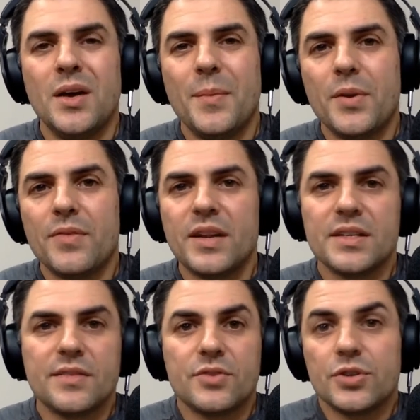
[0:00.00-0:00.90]
but over the next
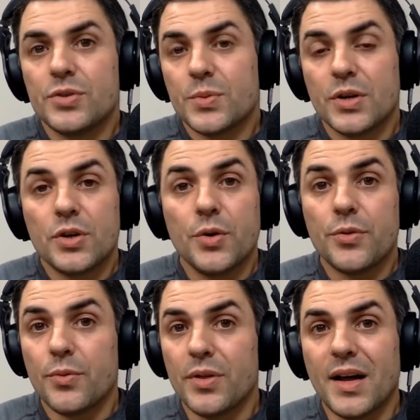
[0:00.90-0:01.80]
several shows, we're going to go
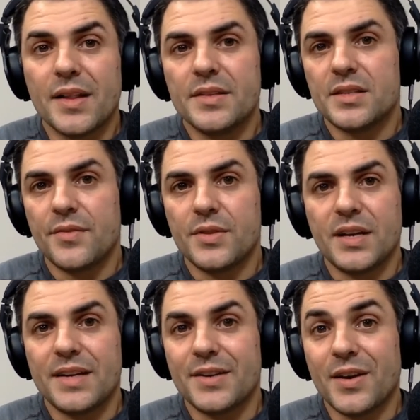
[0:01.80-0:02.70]
through a lot of the stuff with the
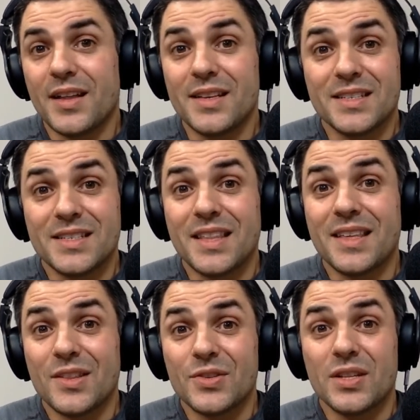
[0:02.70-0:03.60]
dietary guidelines because I
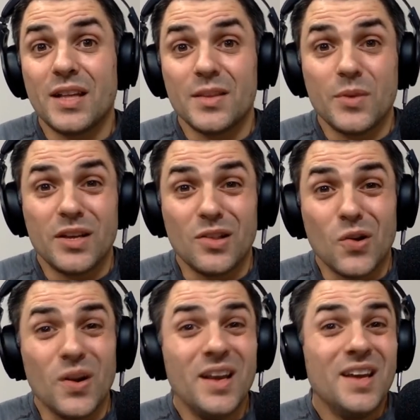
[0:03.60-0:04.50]
think there's a lot that we can learn.